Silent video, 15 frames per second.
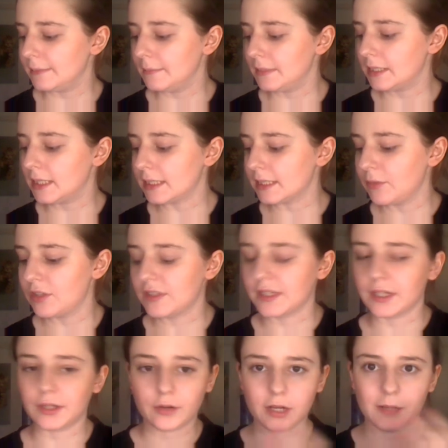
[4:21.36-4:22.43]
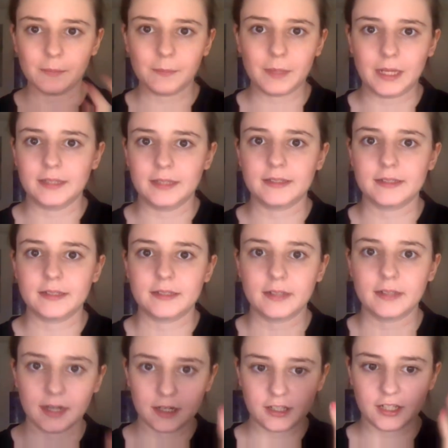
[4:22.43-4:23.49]
because I'm using a cream based
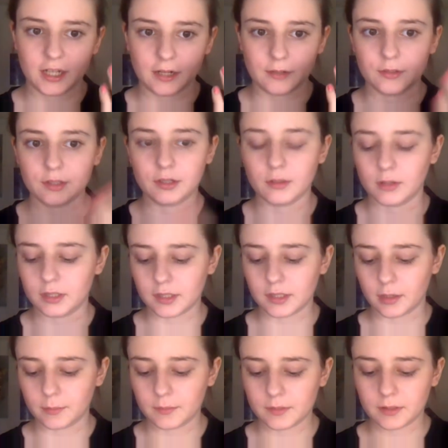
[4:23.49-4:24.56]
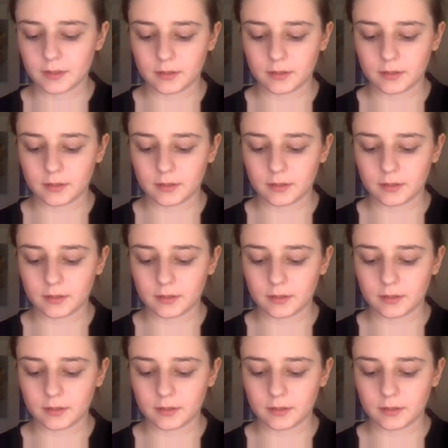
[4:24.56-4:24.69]
eyeshadow to go on top,